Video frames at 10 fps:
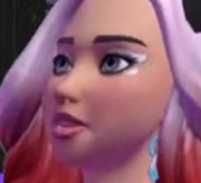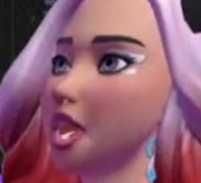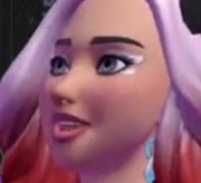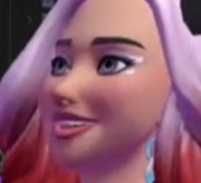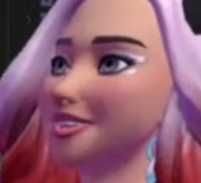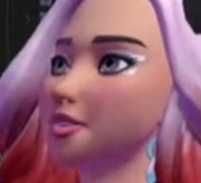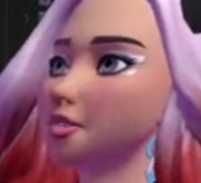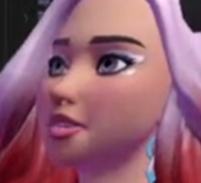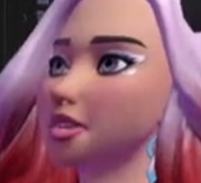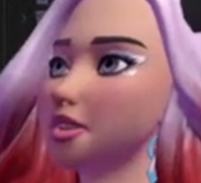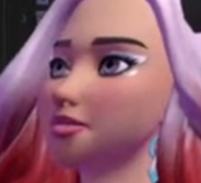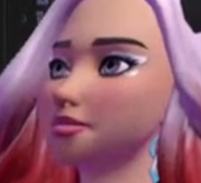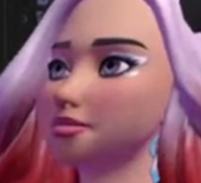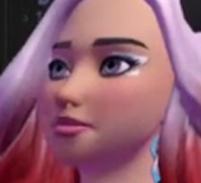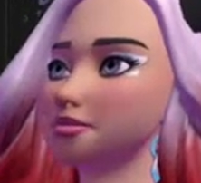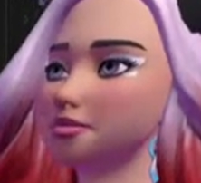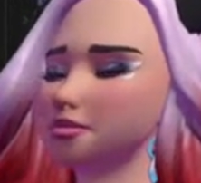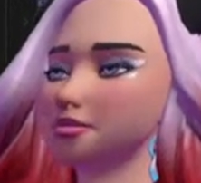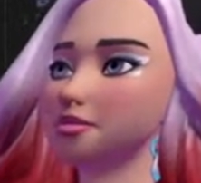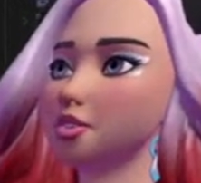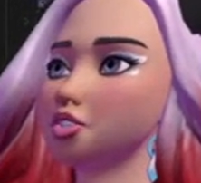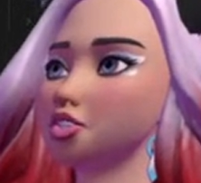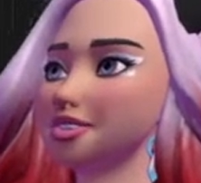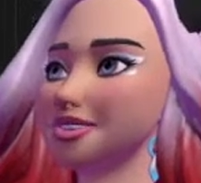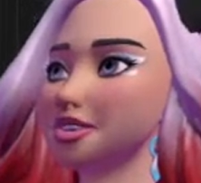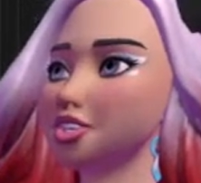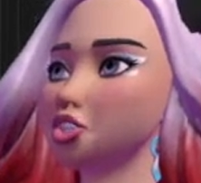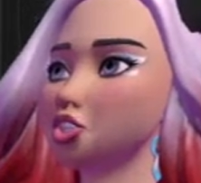A little off. I want to scale this.